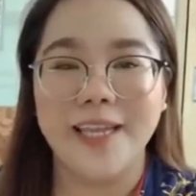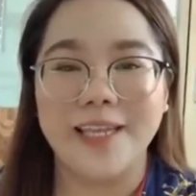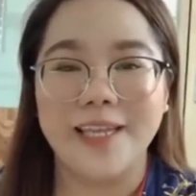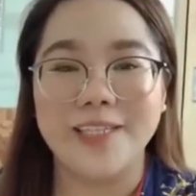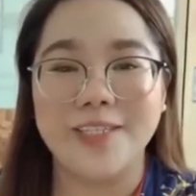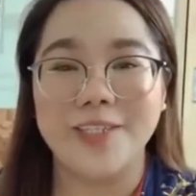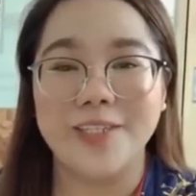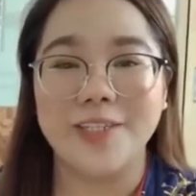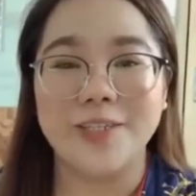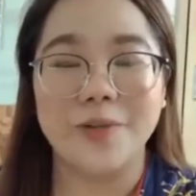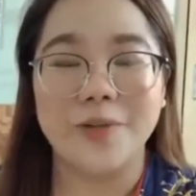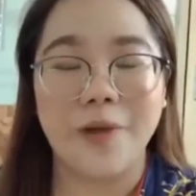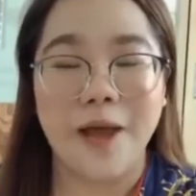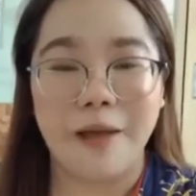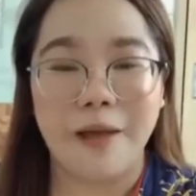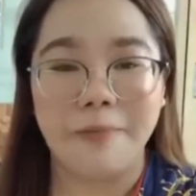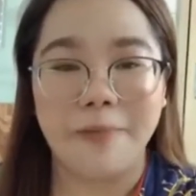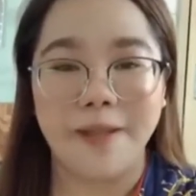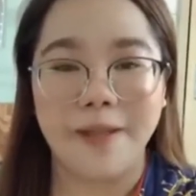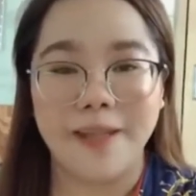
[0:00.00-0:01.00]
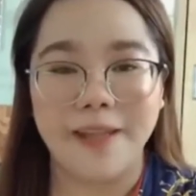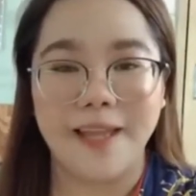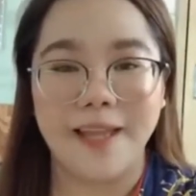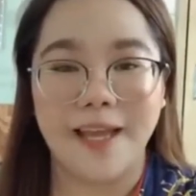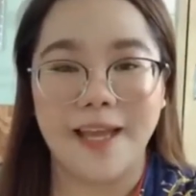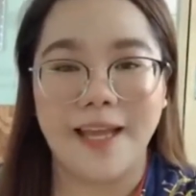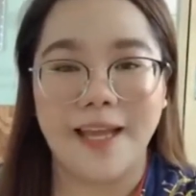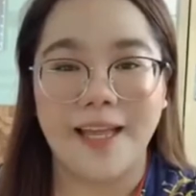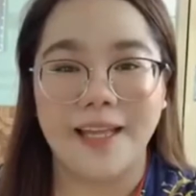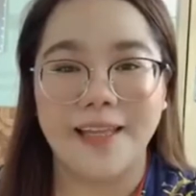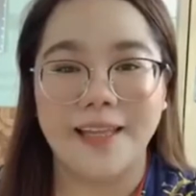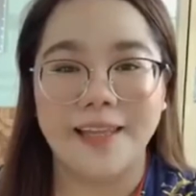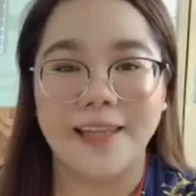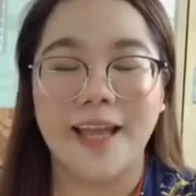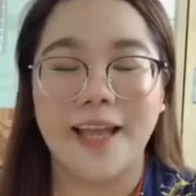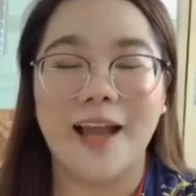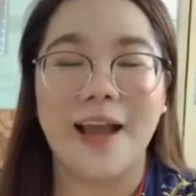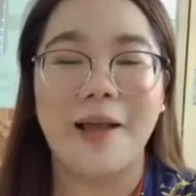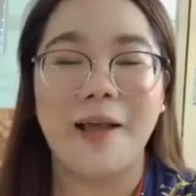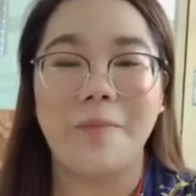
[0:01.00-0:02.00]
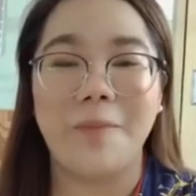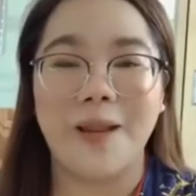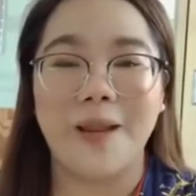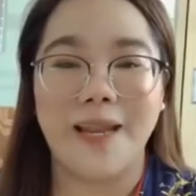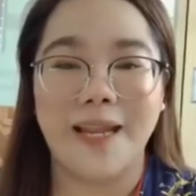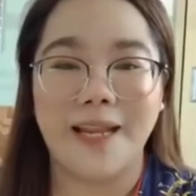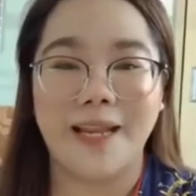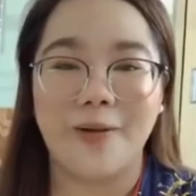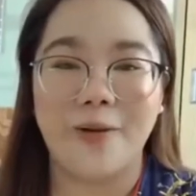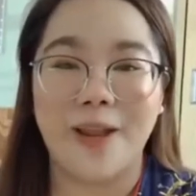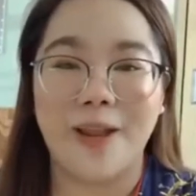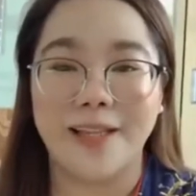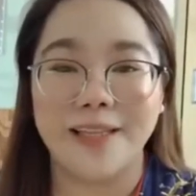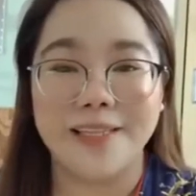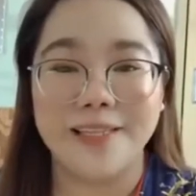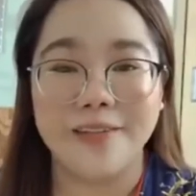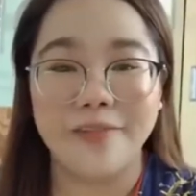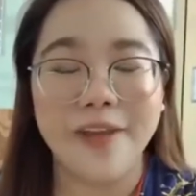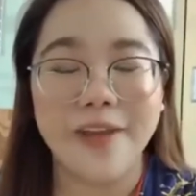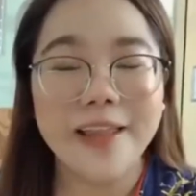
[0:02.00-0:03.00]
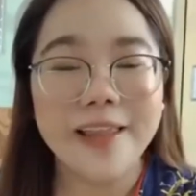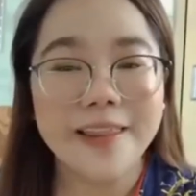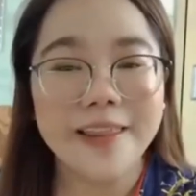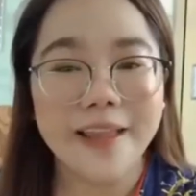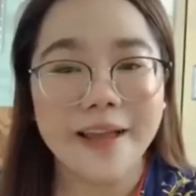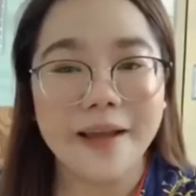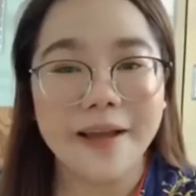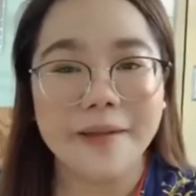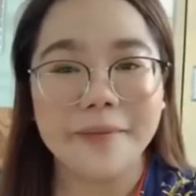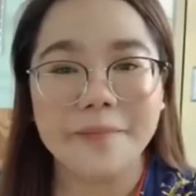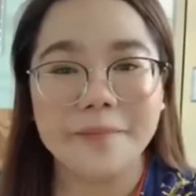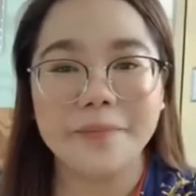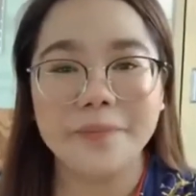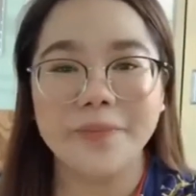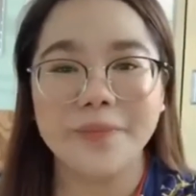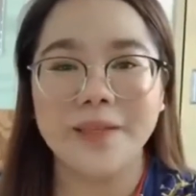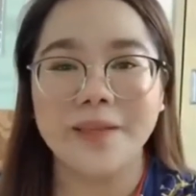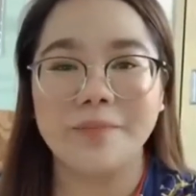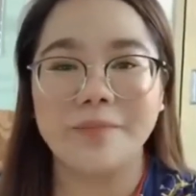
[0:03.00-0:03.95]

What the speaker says: it's just so happened that nakakabalik ko lang sa Vietnam.